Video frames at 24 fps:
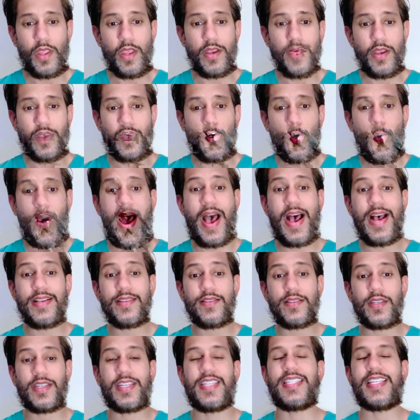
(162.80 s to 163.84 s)
So
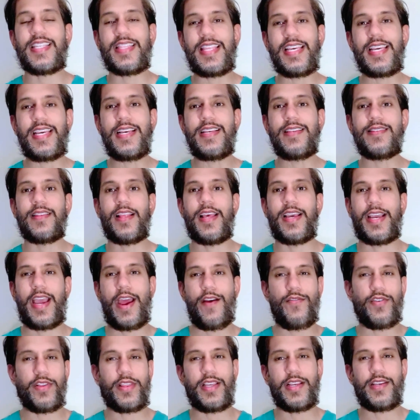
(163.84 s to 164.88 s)
because the thing is, like,
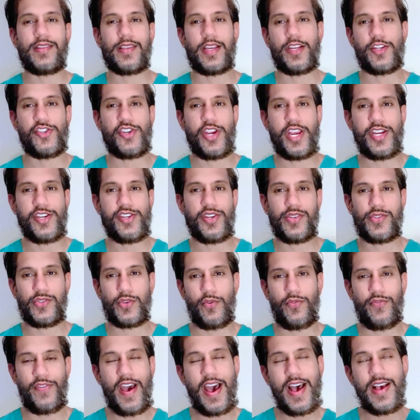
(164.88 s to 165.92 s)
everything is like changing
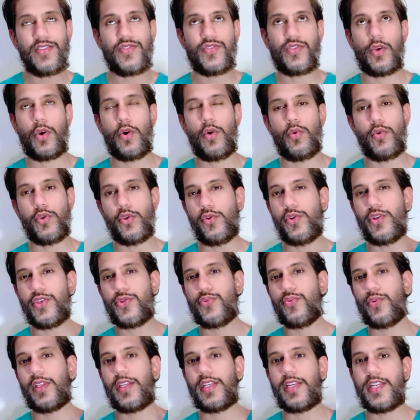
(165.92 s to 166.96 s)
so fast, so you
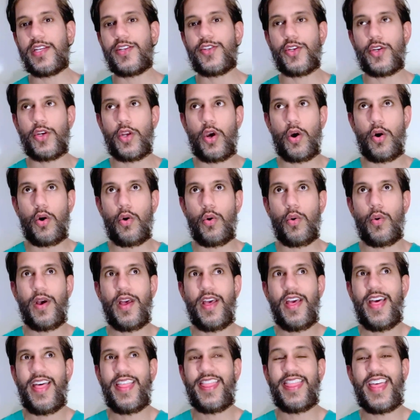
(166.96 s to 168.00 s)
just really need to know
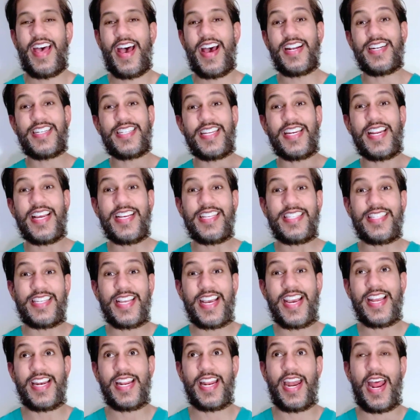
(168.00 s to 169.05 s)
that today's
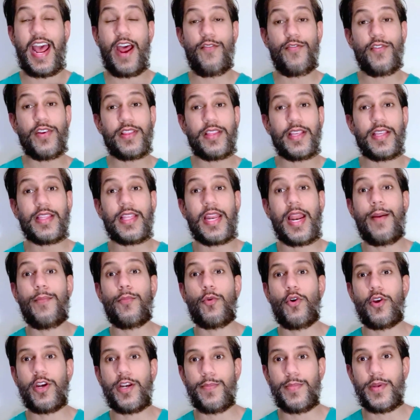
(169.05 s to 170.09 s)
date and everything that I'm
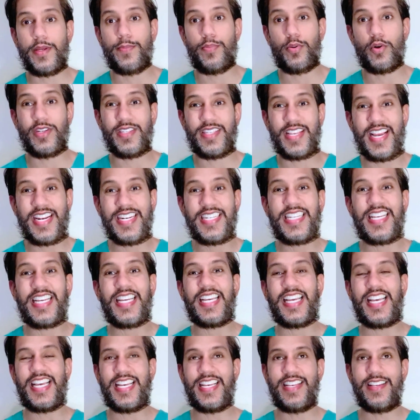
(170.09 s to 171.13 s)
going to be
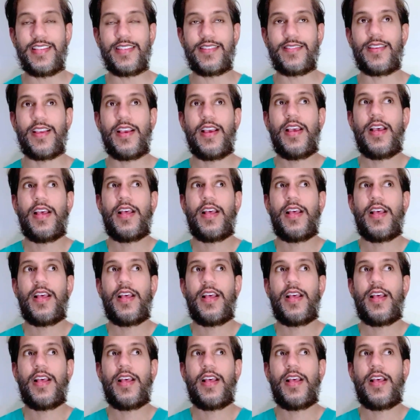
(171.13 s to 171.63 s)
presenting is